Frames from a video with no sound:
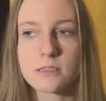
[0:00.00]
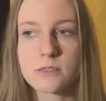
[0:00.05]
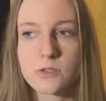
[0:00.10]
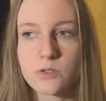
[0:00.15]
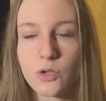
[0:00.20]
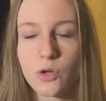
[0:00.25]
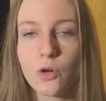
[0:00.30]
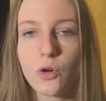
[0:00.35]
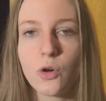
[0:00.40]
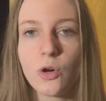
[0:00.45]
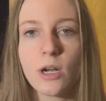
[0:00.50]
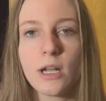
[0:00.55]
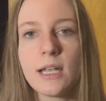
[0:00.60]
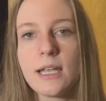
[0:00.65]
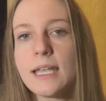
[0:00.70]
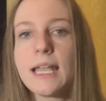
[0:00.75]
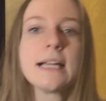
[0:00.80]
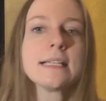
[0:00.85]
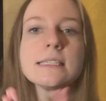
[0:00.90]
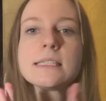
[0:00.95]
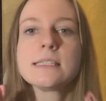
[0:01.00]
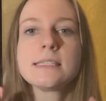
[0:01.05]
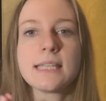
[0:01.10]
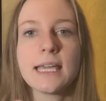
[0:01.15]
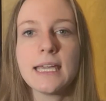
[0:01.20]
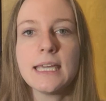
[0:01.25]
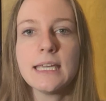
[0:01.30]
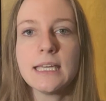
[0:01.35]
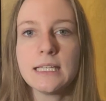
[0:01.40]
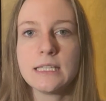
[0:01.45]
So let's
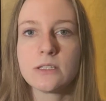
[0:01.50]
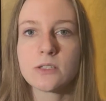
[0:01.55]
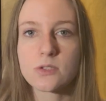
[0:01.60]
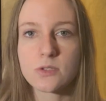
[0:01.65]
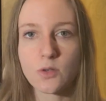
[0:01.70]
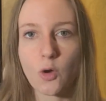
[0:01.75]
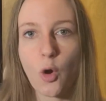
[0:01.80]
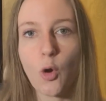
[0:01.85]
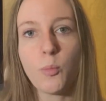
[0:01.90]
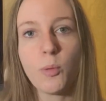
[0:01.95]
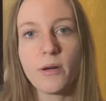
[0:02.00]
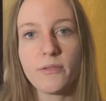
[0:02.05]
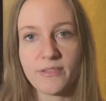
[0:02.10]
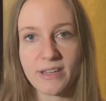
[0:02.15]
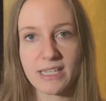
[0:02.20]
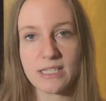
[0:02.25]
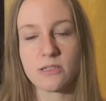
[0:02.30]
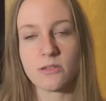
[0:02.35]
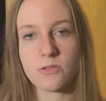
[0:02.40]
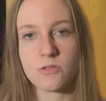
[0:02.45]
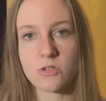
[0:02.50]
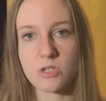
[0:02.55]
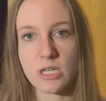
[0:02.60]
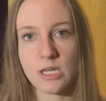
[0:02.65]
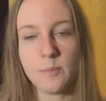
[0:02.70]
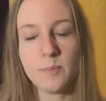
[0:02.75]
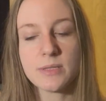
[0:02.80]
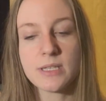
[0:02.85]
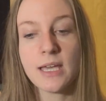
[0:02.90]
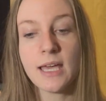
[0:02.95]
stay in the scope of
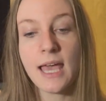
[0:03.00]
internships.